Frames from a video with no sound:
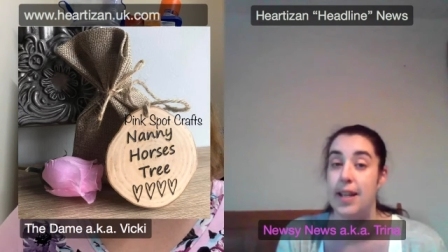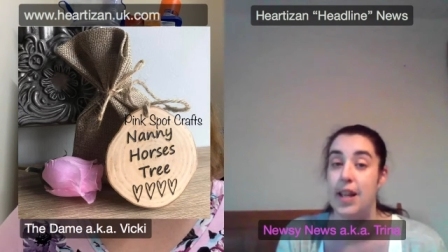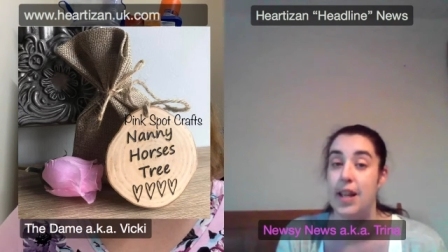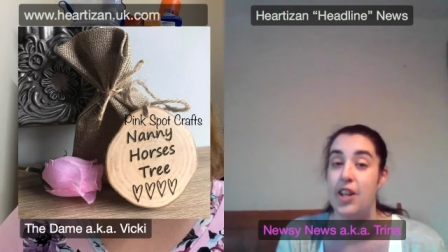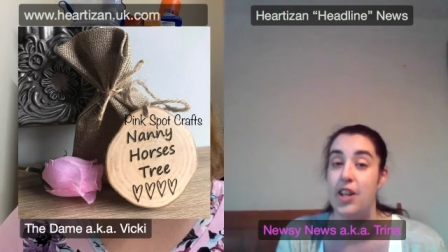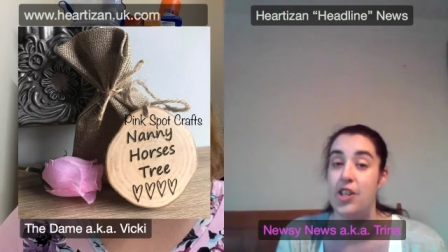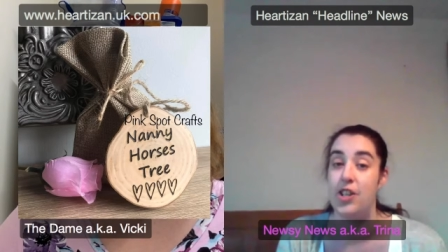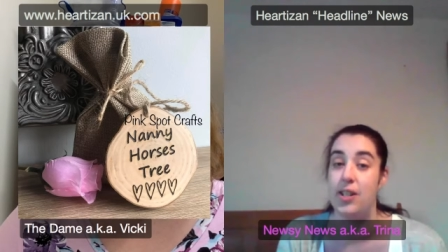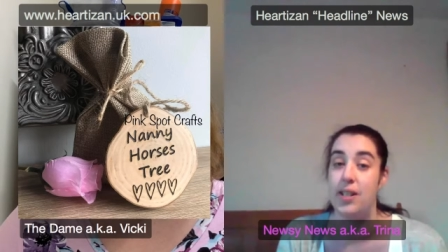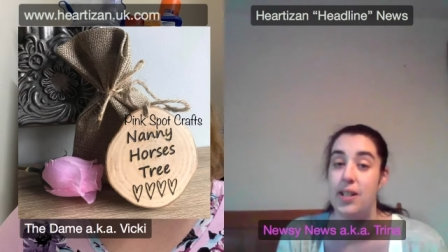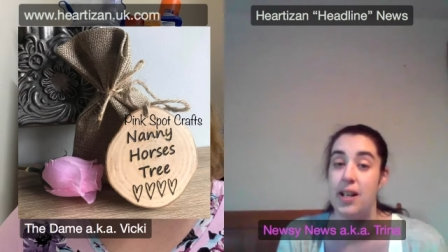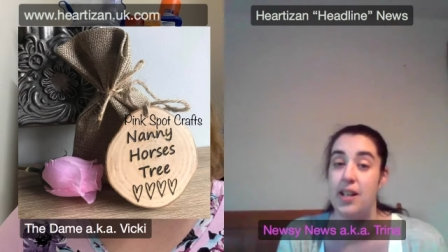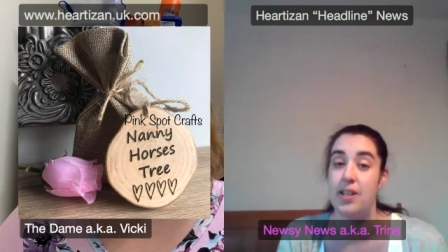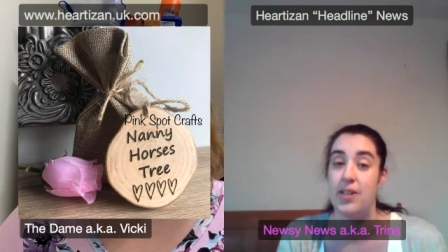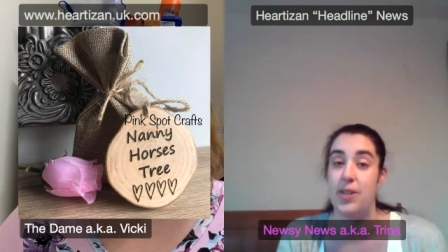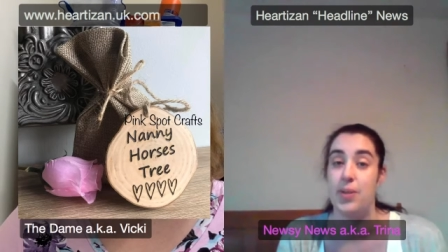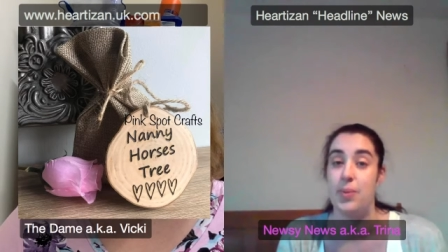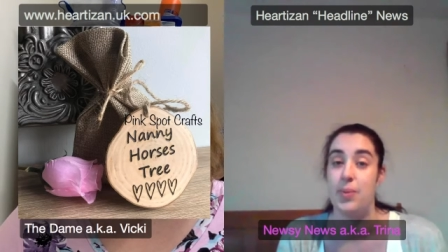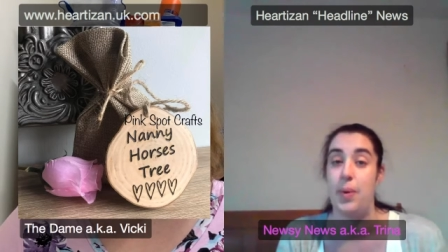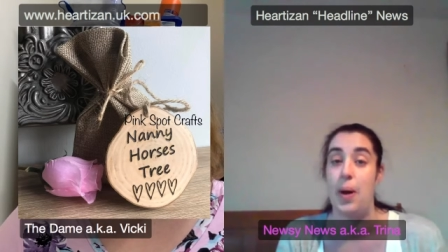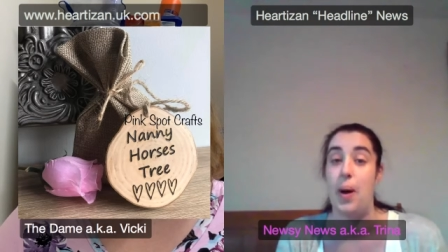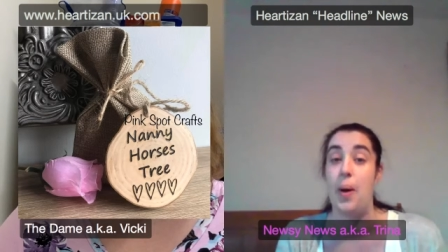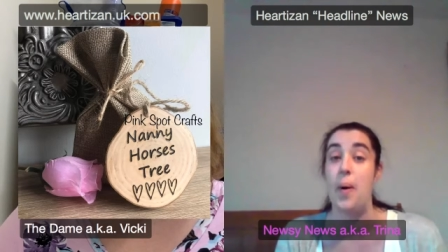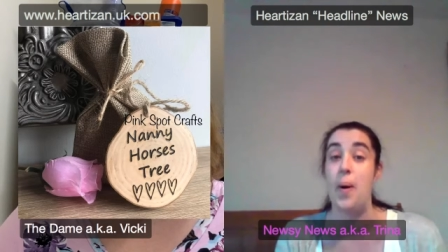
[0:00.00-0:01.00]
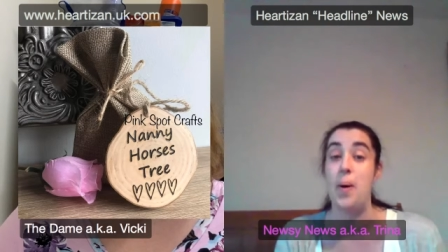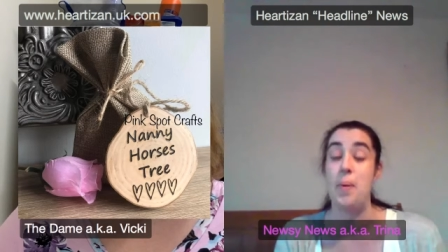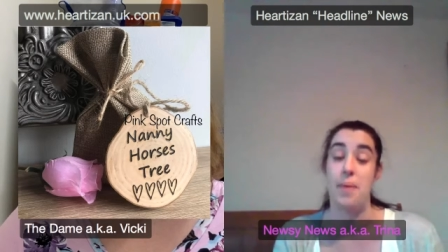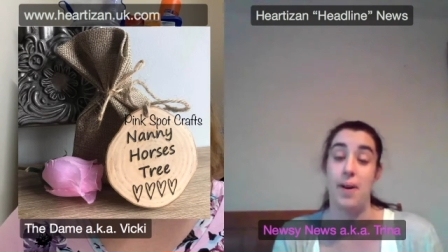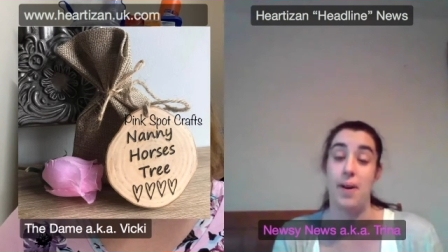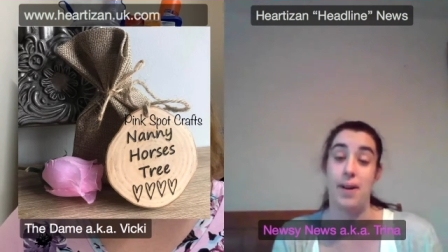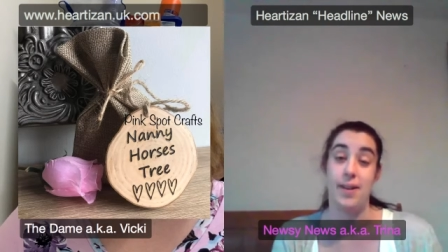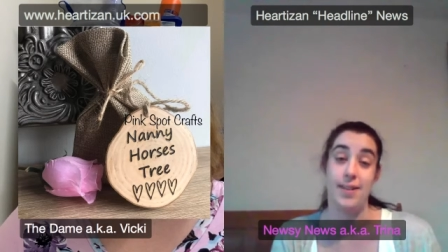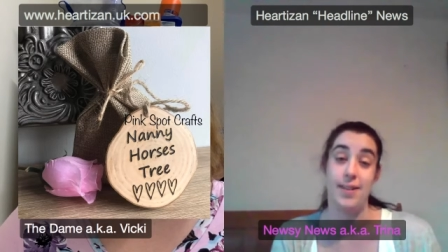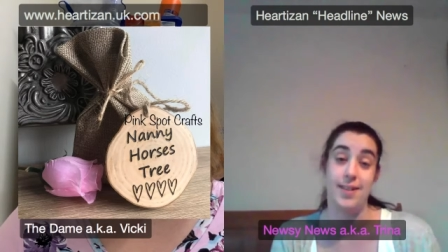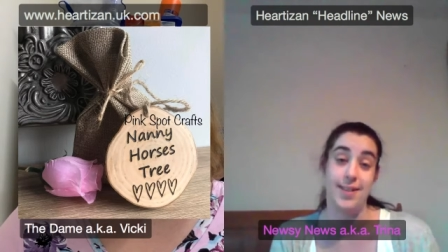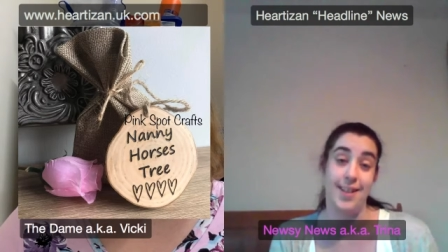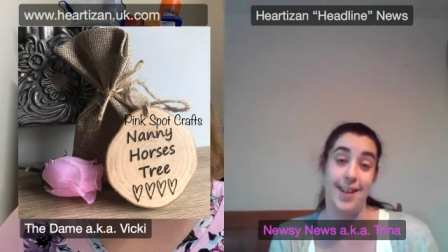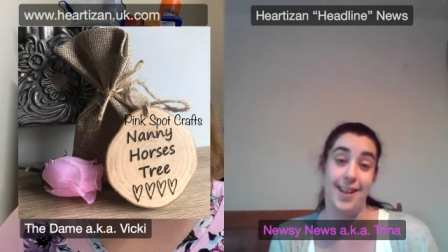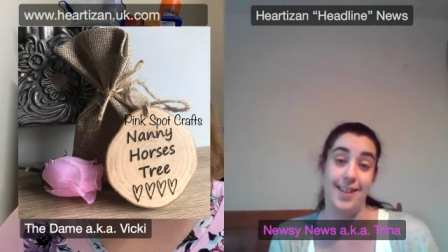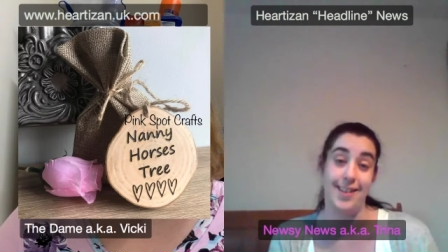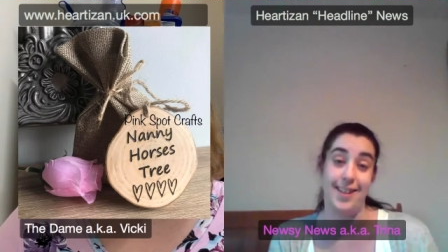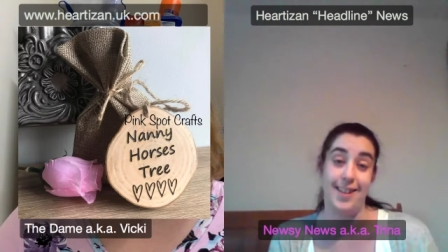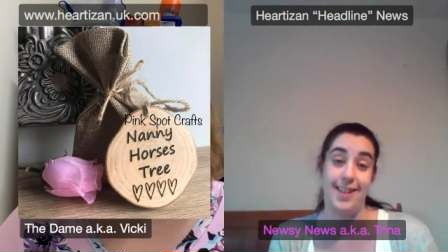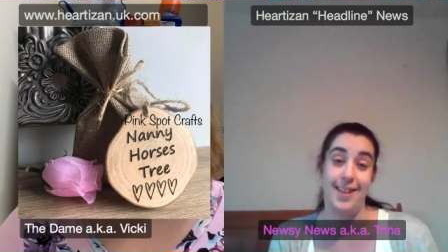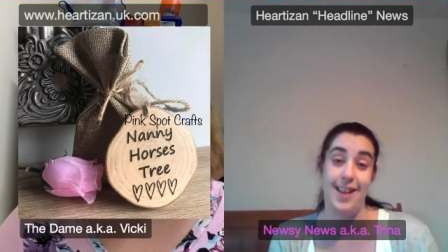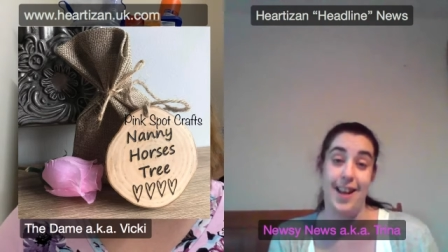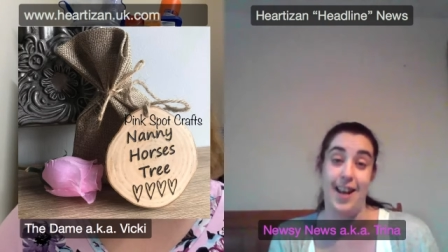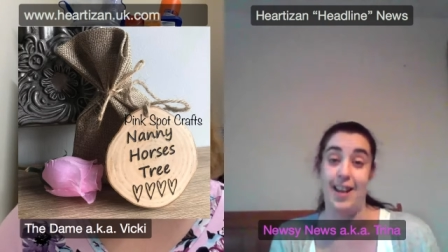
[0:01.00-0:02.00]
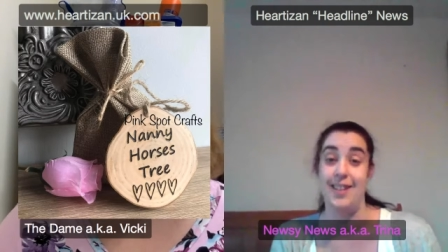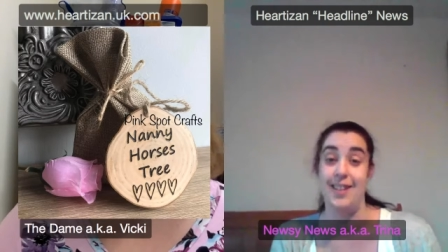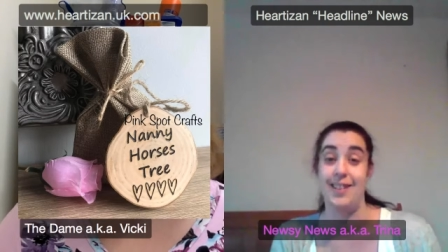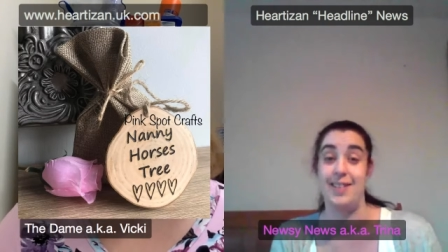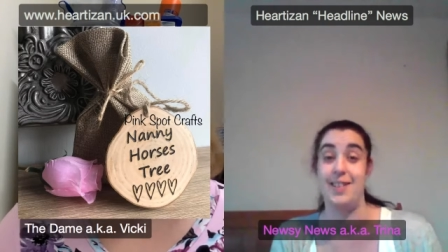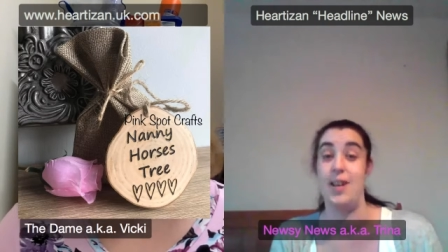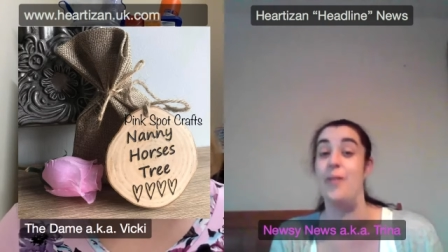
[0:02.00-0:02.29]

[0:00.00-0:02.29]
that she does as well, oh, amongst other things.